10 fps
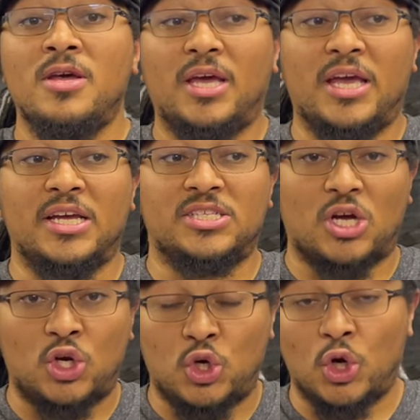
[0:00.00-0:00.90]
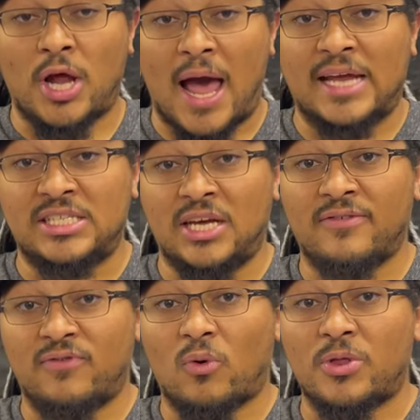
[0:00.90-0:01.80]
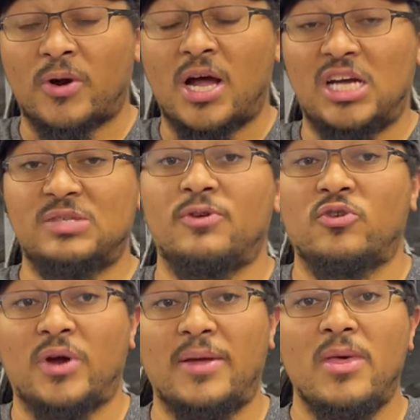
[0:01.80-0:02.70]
is a good idea for their husbandry.